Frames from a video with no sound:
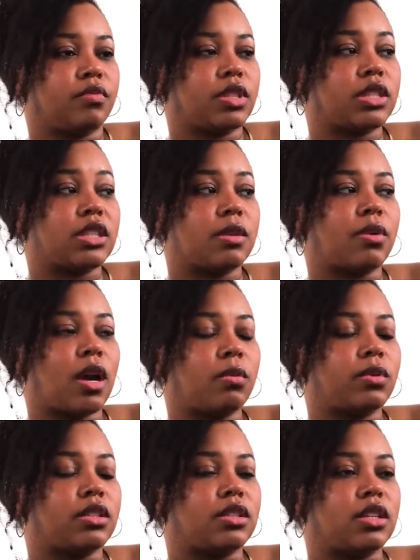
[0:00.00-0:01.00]
Because they
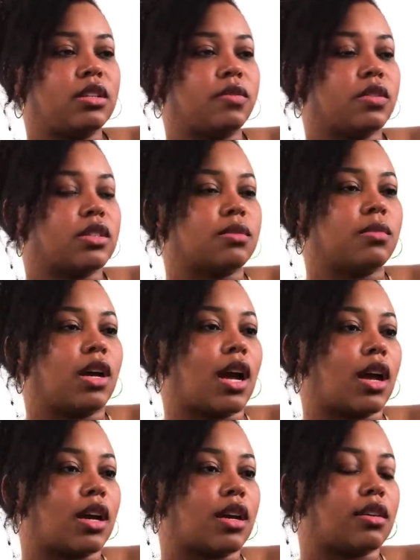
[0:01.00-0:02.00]
probably did it for some
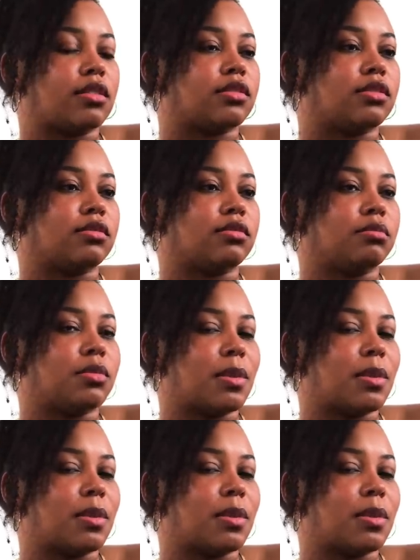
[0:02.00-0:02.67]
guy and